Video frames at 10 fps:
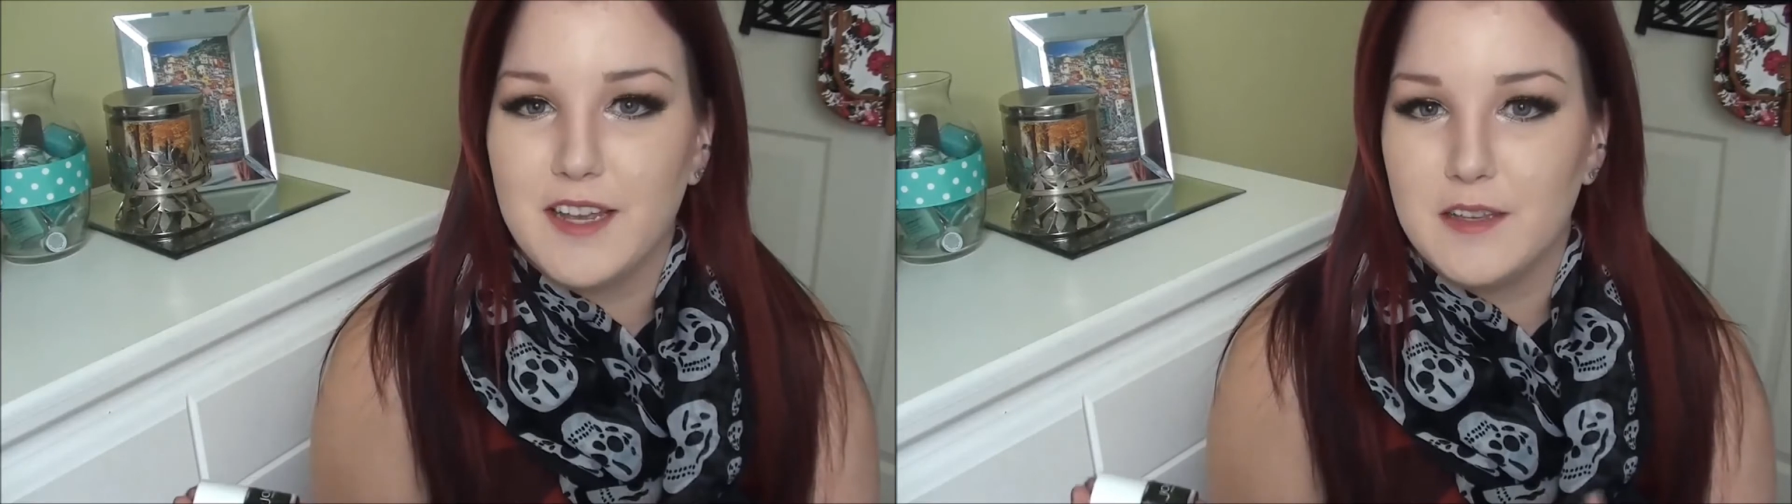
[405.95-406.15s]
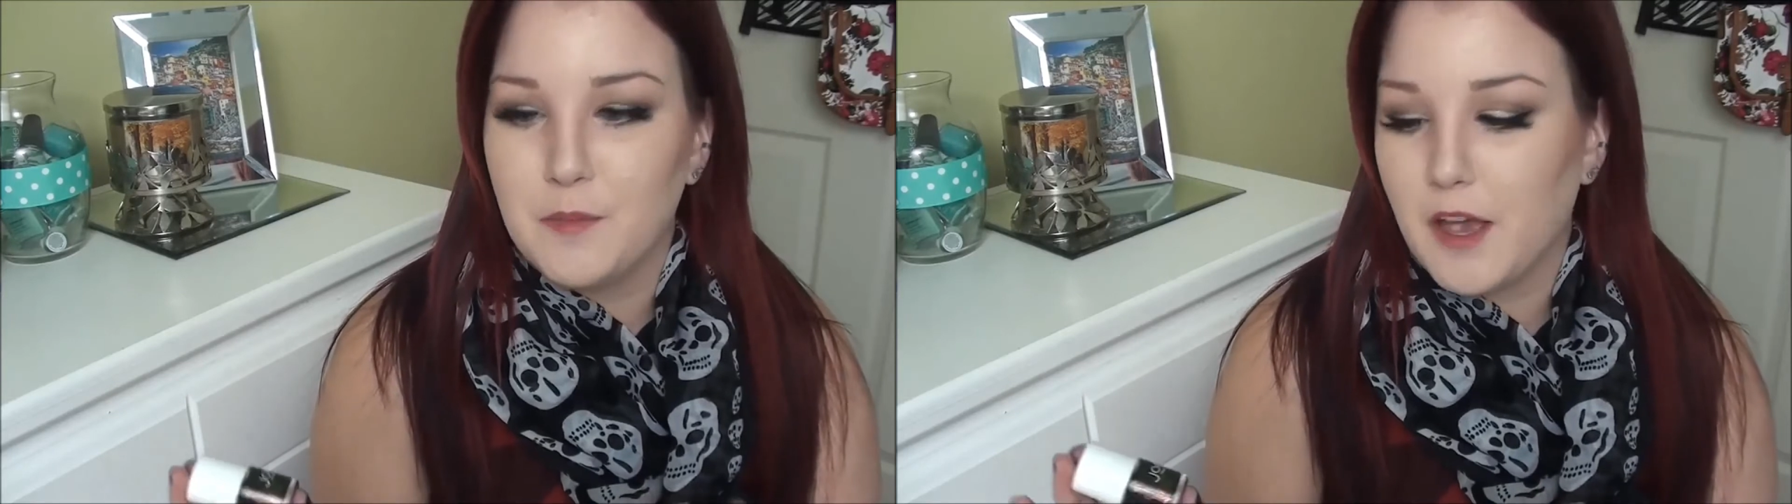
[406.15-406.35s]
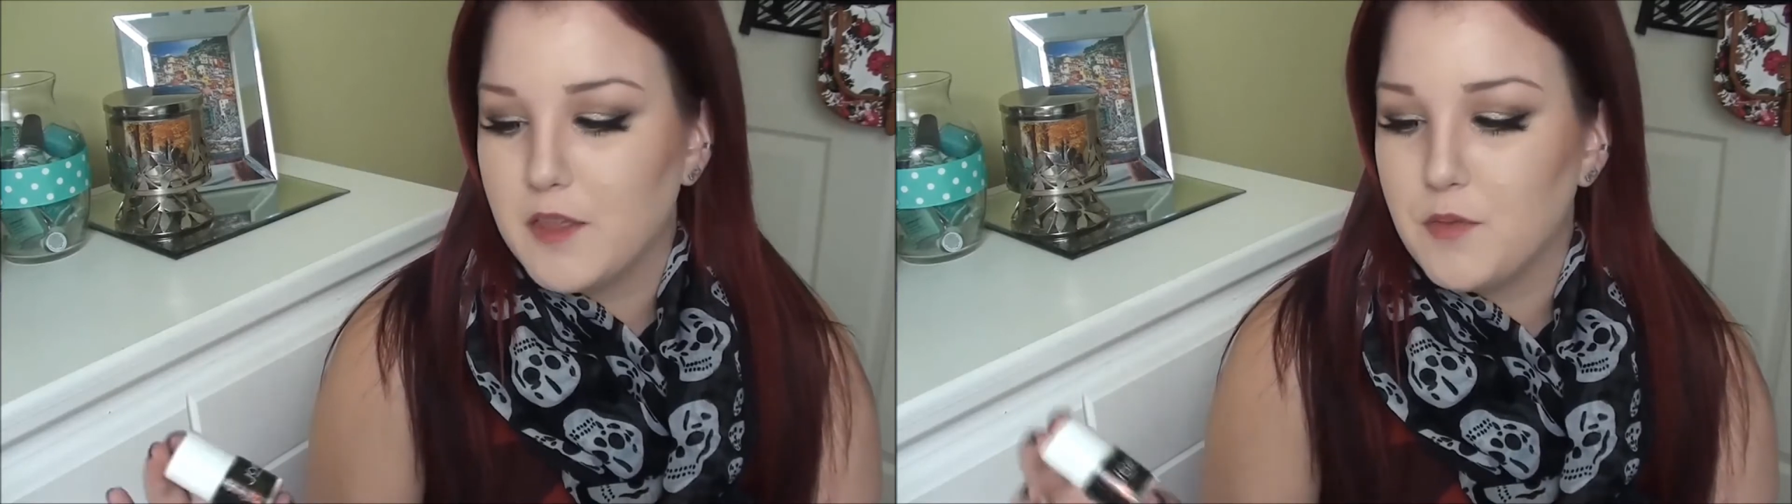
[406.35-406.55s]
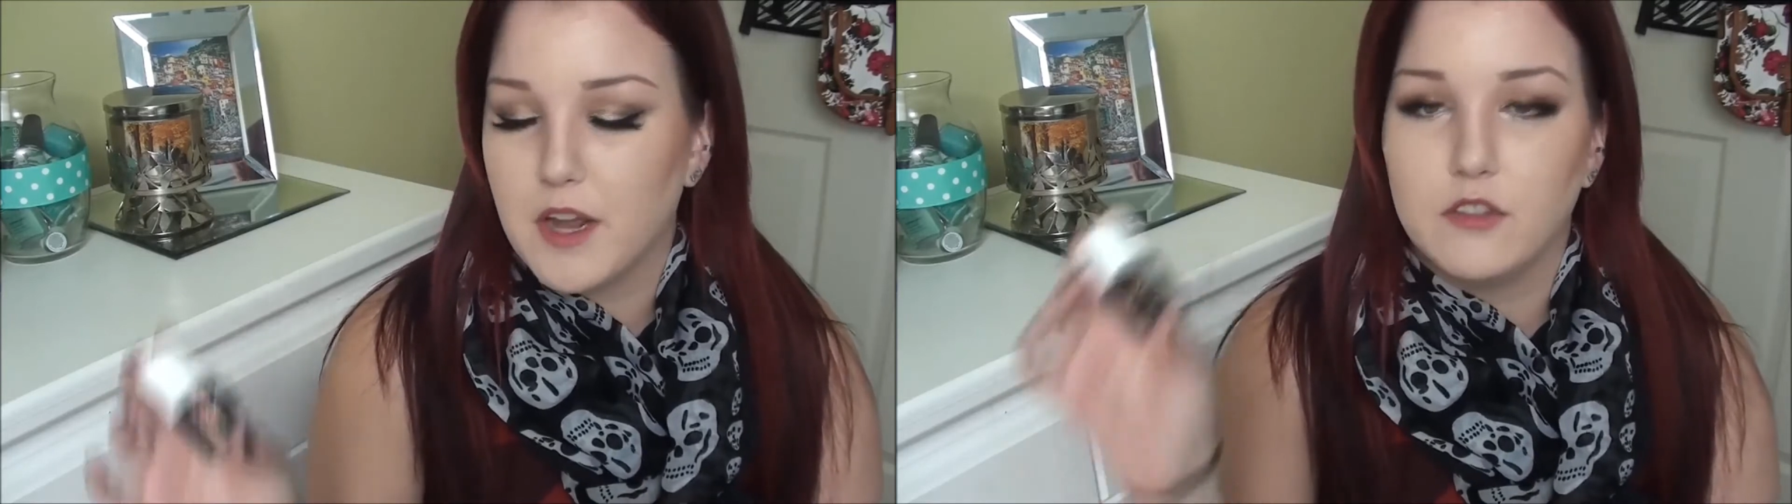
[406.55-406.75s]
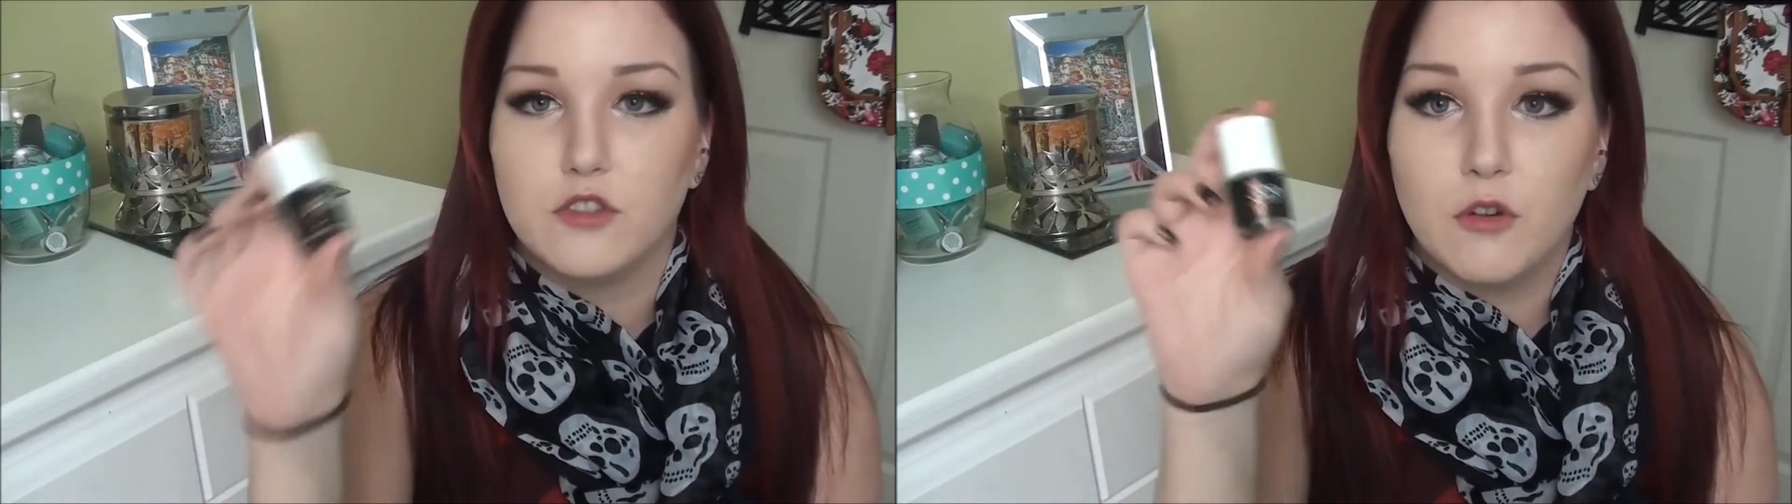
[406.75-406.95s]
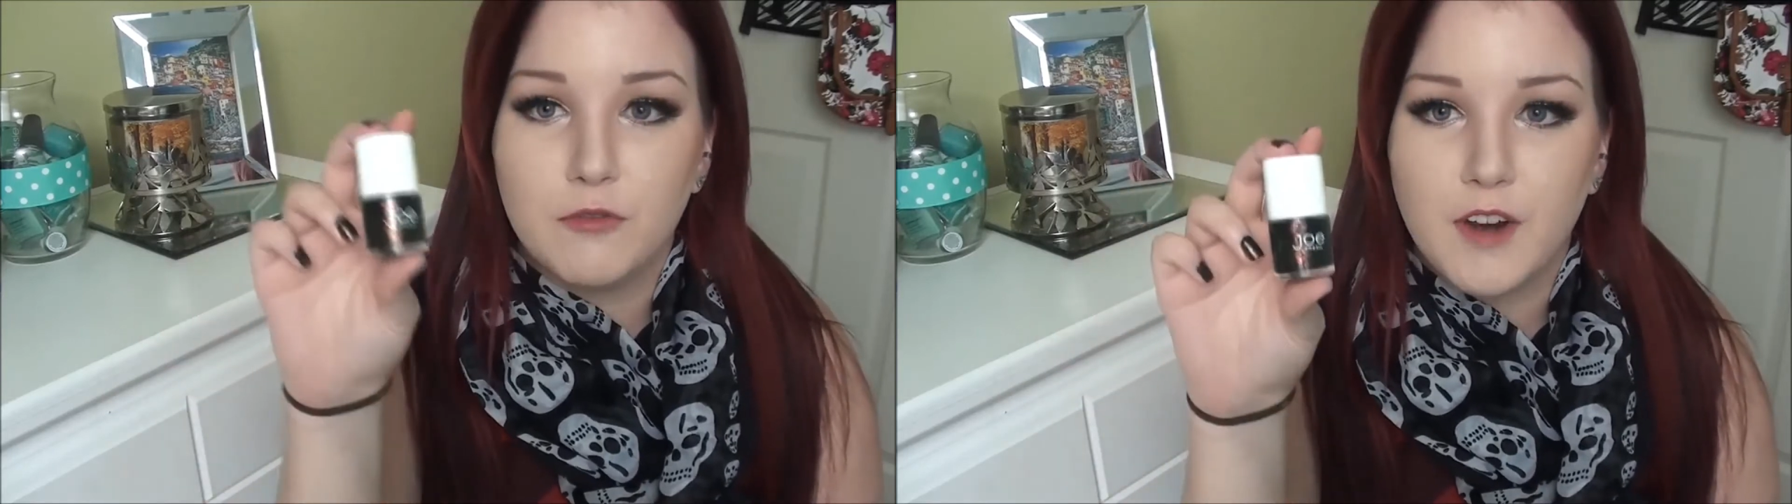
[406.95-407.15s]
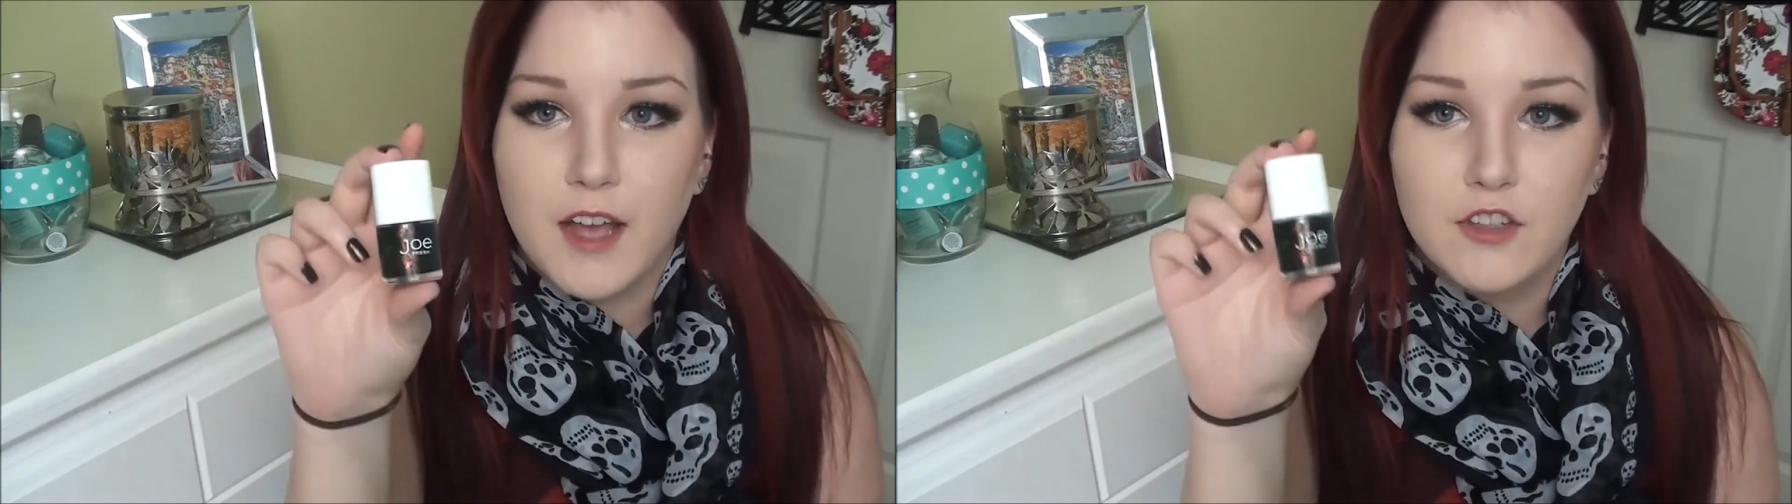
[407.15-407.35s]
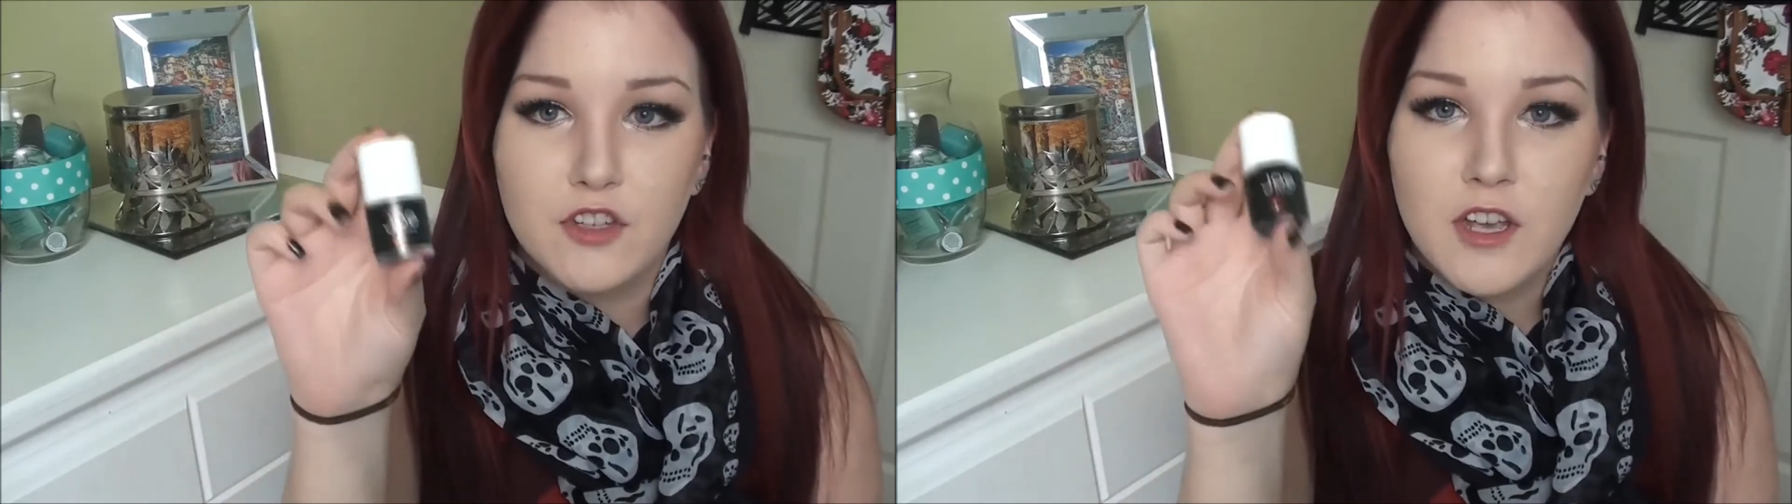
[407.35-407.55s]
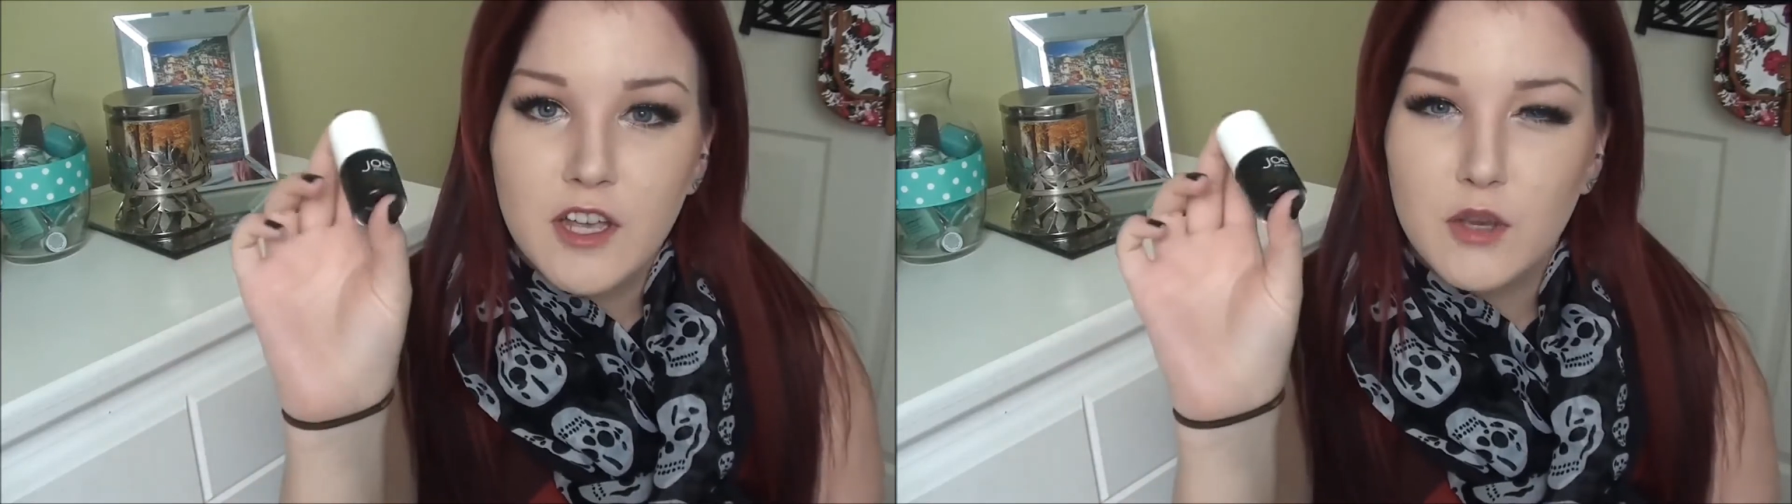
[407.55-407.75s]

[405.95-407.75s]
is by the brand Joe Fresh.